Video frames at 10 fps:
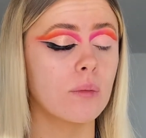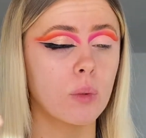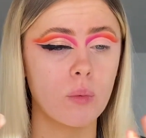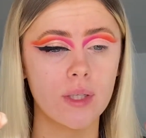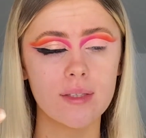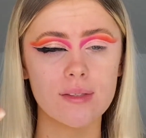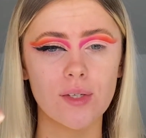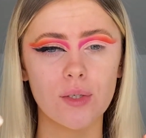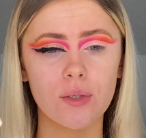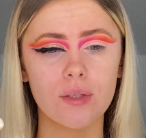we want it
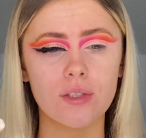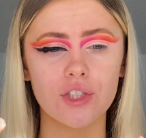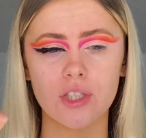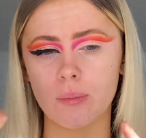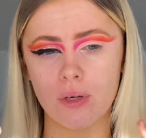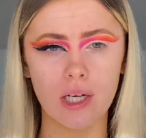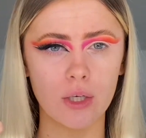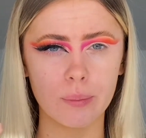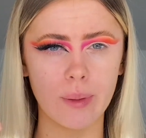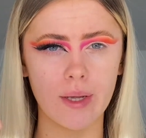to shimmer a
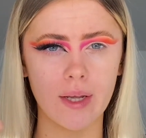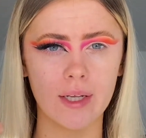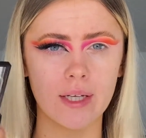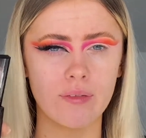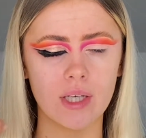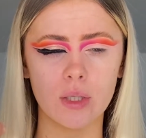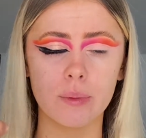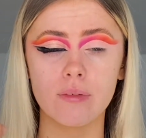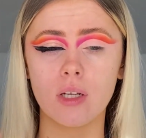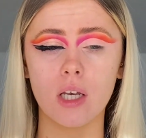little bit and give it a little
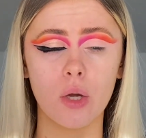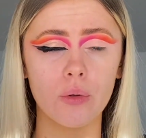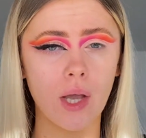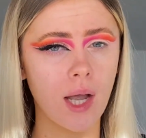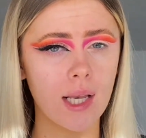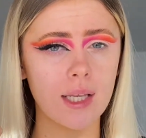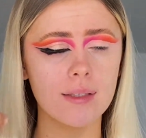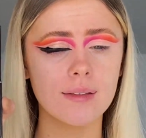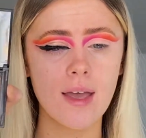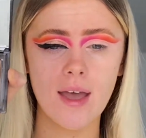bit of glow on the
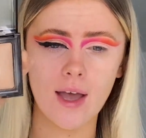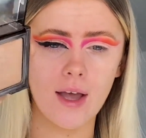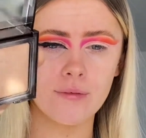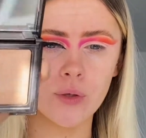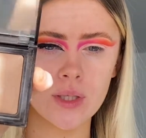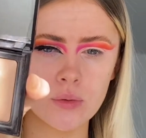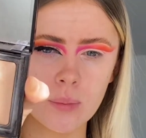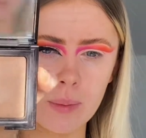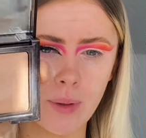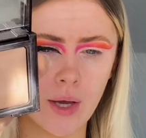eyelid, I thought this would
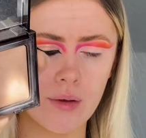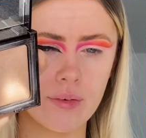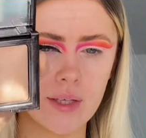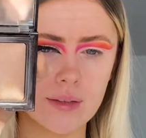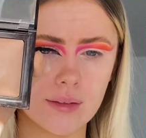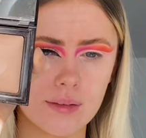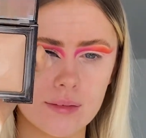be perfect.